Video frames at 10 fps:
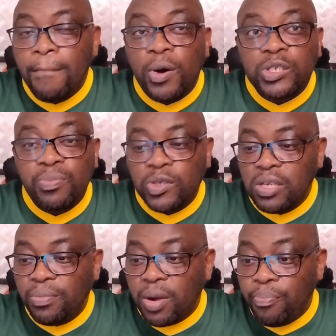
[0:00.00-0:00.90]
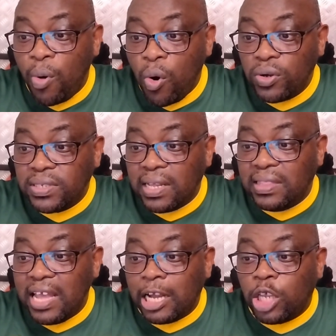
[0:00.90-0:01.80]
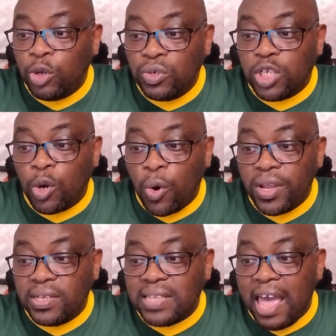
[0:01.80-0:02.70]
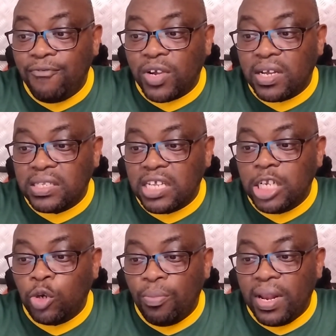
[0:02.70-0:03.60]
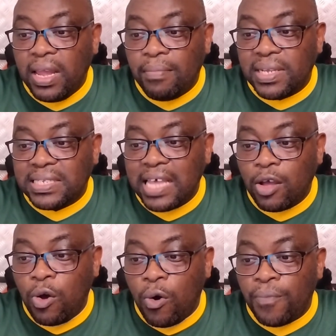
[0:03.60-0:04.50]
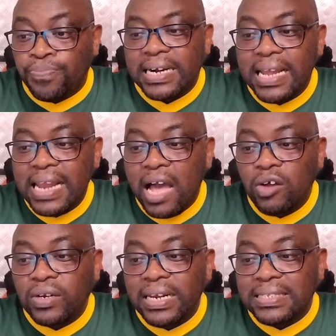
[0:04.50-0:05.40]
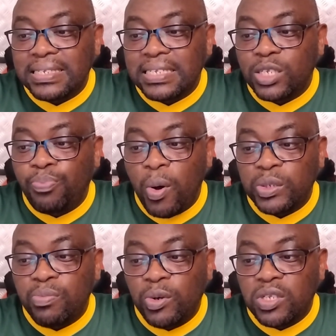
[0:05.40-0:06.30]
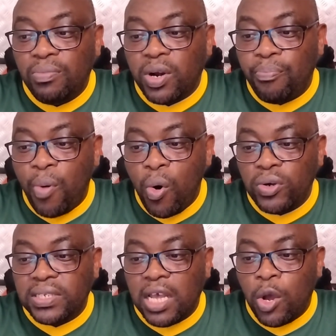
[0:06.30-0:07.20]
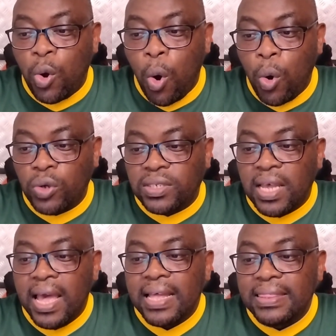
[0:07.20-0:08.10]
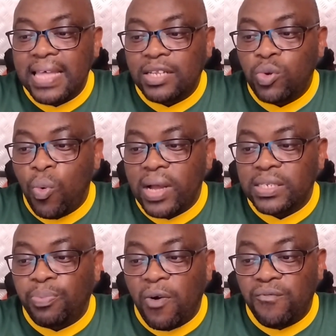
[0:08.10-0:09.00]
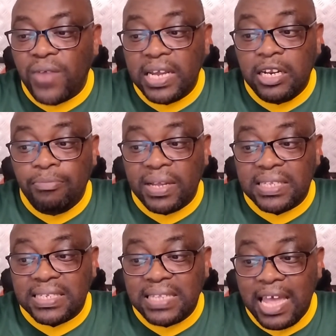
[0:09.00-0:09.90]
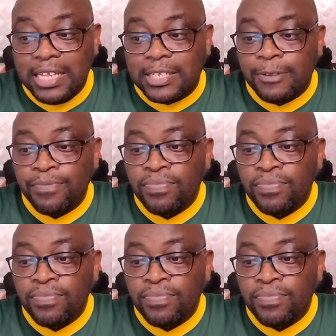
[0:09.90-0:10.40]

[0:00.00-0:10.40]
Post-mortem report, the accused lawyer's advocate Itumeleng Masako read out Klutys' post-mortem report in court that was provided by the state.